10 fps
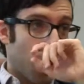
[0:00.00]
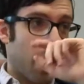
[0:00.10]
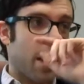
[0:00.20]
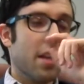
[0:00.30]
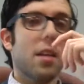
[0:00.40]

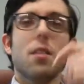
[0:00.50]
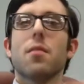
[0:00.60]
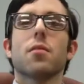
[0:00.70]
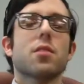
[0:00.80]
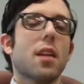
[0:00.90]
Like
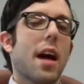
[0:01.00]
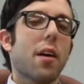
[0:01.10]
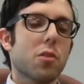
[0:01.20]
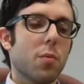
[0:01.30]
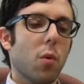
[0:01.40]
in, let's say,
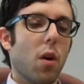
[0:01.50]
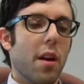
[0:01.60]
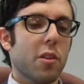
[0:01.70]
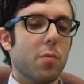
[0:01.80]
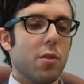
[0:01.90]
Algebra 1,
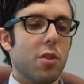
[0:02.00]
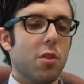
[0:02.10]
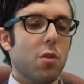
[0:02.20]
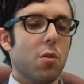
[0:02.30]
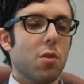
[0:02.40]
Algebra
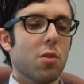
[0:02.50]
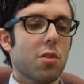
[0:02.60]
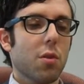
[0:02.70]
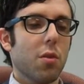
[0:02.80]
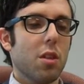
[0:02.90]
2, you're
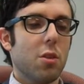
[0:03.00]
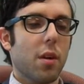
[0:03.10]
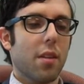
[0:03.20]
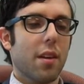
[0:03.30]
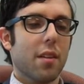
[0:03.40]
still only
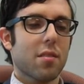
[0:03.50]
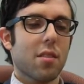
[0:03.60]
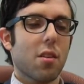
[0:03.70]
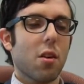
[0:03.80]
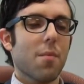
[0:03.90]
doing things
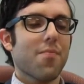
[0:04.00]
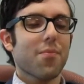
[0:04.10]
that are,